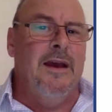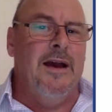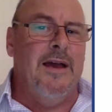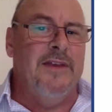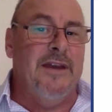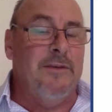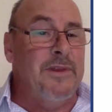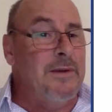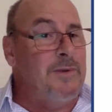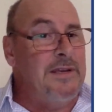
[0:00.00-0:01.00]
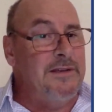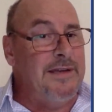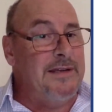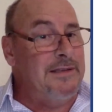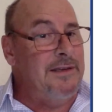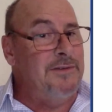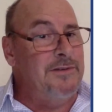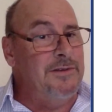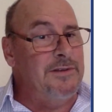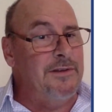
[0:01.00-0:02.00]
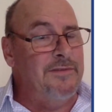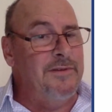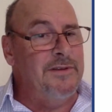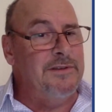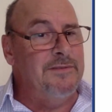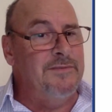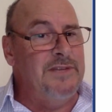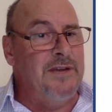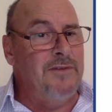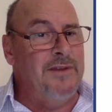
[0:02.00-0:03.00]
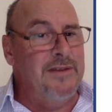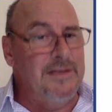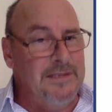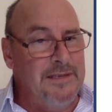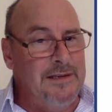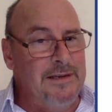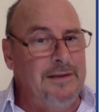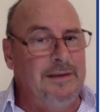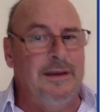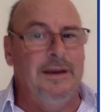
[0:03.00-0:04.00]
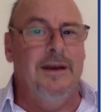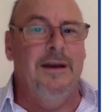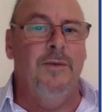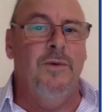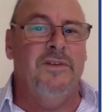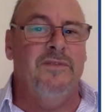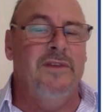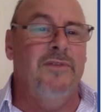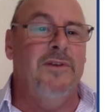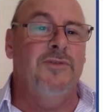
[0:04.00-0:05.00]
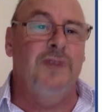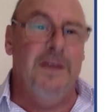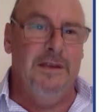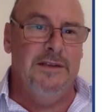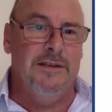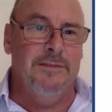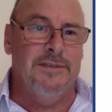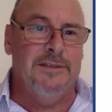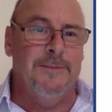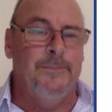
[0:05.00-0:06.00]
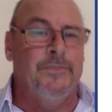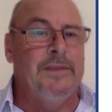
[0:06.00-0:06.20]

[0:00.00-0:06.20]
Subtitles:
The other one that we actually introduced on the 1st of January this year was fee-free traineeships.